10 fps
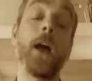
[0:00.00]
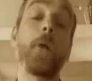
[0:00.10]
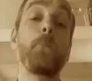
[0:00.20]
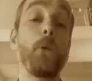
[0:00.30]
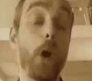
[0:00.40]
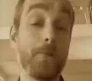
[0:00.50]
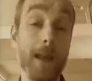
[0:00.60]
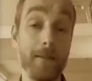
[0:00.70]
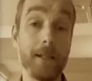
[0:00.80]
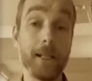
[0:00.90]
and
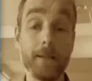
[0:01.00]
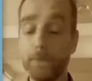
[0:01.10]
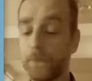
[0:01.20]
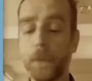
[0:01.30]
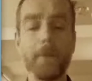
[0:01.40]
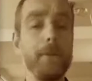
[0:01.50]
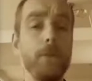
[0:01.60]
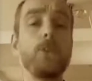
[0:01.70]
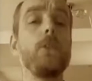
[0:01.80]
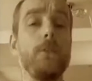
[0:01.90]
primarily,
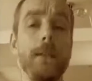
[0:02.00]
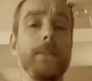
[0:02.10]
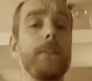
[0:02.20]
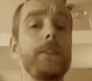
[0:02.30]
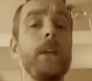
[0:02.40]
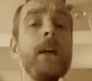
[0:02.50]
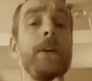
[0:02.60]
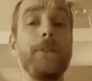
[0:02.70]
for 2 reasons.